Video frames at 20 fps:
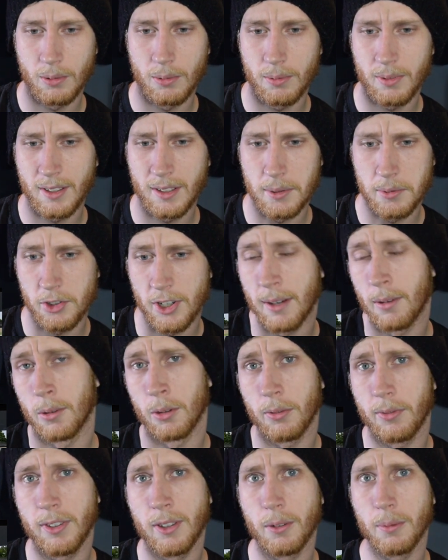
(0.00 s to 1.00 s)
in general
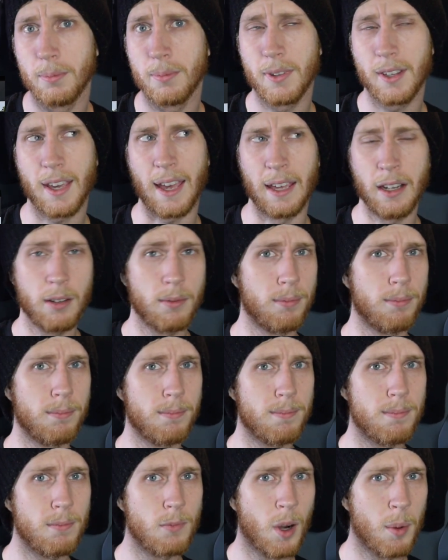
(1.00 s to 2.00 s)
feel kind of
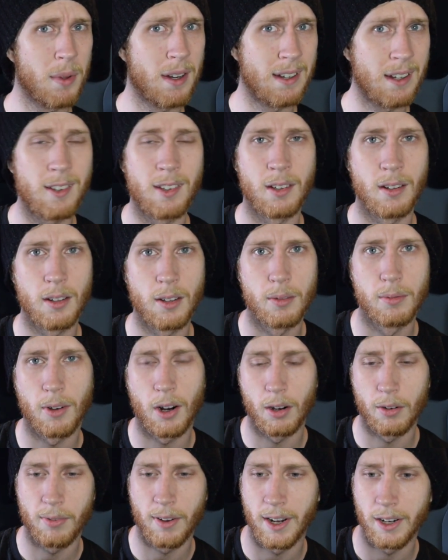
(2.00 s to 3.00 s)
reminiscent of
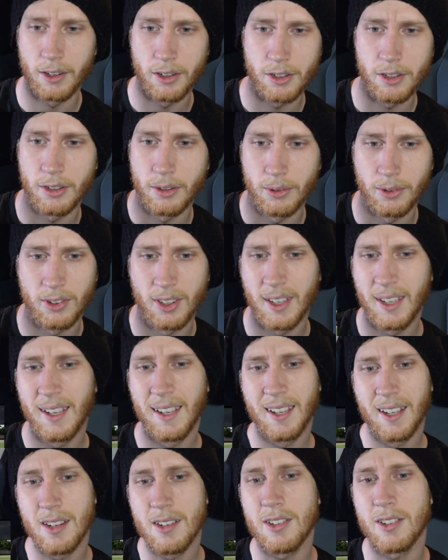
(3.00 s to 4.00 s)
R-Factor 2's,
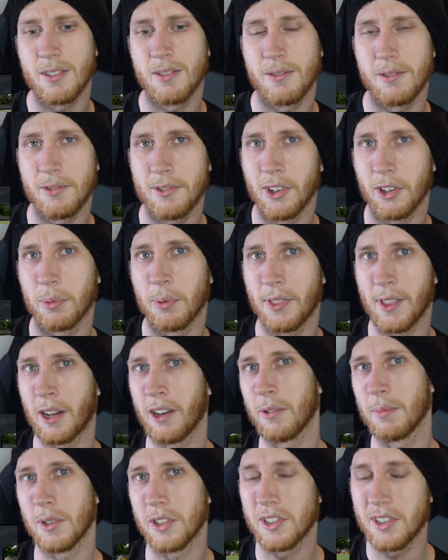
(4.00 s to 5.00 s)
just without as
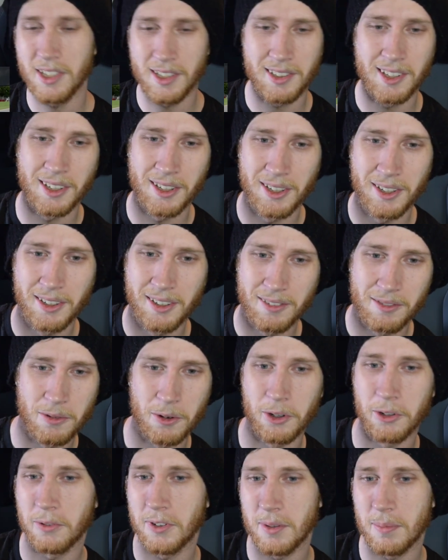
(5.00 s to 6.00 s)
much detail on force
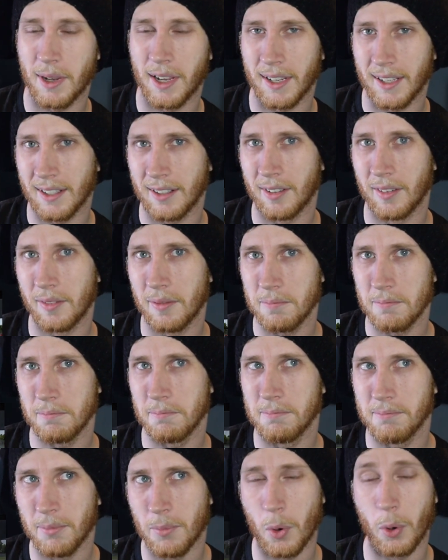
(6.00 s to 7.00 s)
feedback and
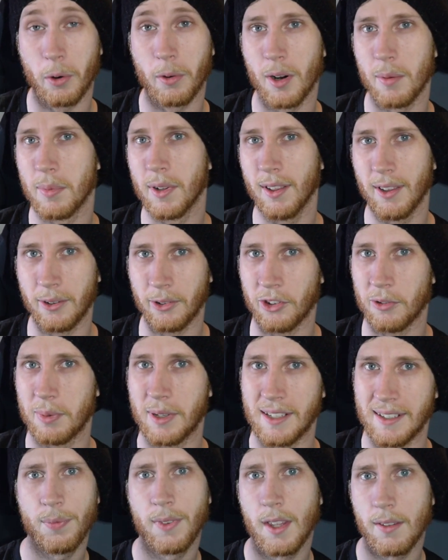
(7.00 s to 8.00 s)
more grip at low
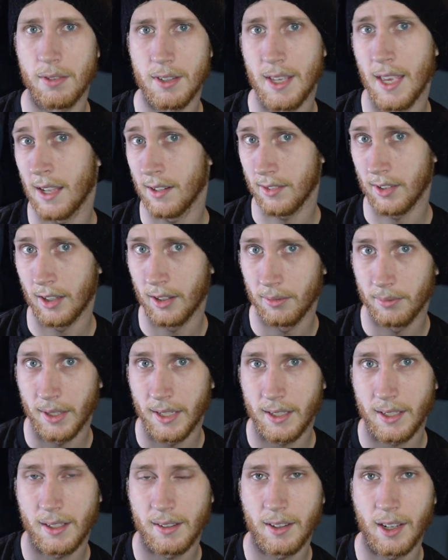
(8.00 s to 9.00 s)
speed. If you can't tell, I
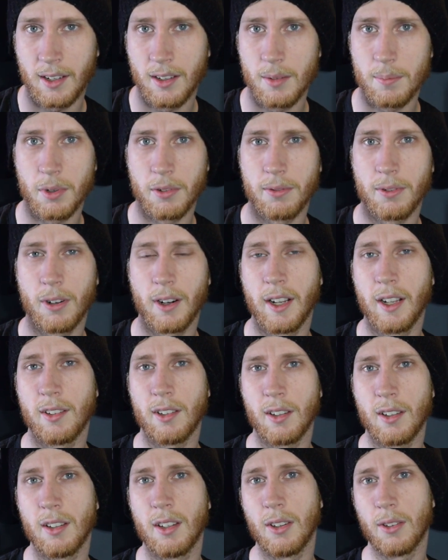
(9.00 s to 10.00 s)
tend to prefer
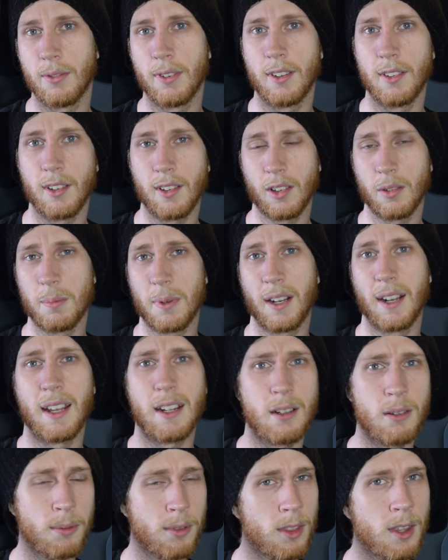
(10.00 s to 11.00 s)
ACC's physics, but I
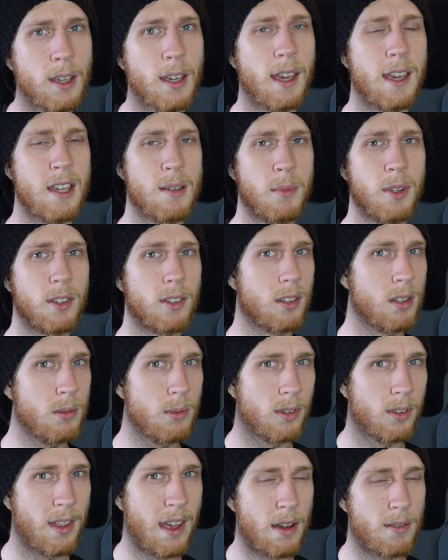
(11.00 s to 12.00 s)
don't think AMS2 is
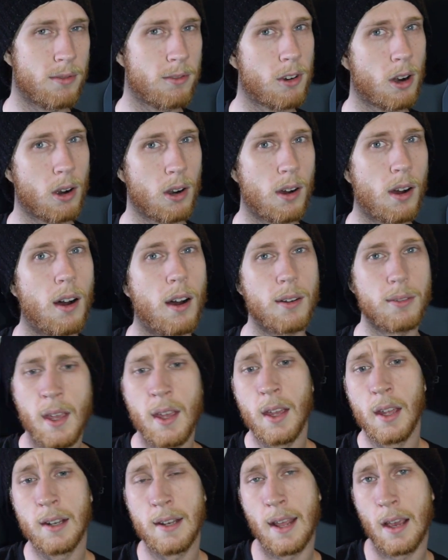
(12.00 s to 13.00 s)
that far off.
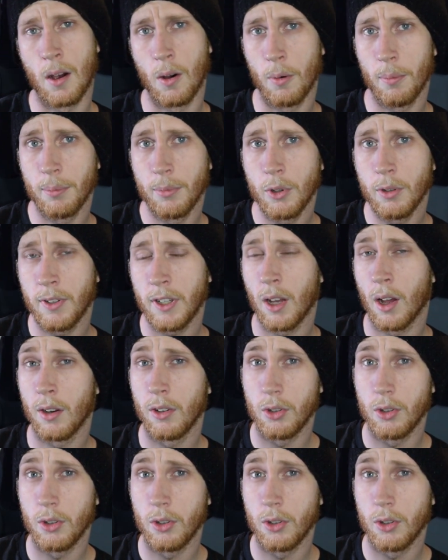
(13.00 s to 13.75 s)
Now, moving on to